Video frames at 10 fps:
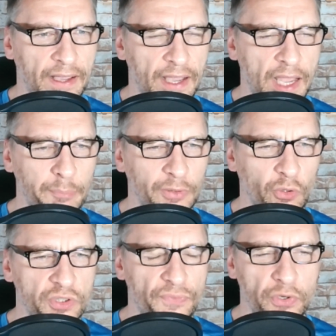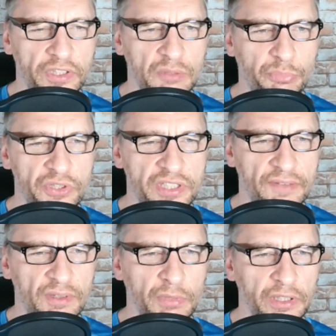Uploads,
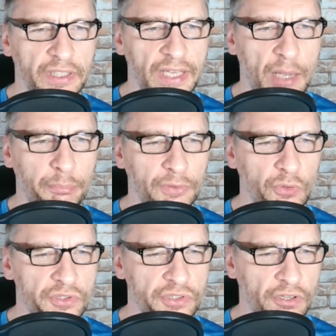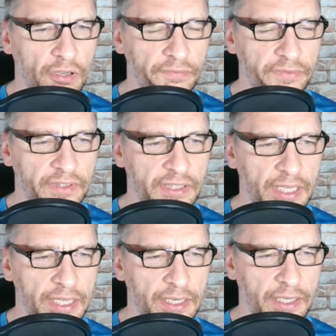14.7 million uploads of
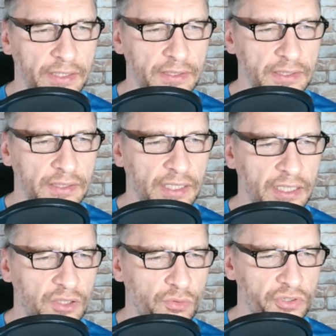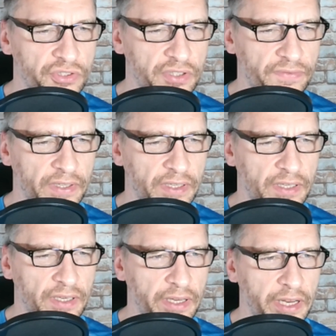data across different
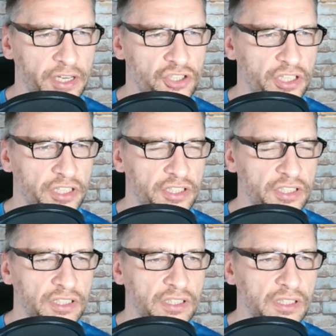nations.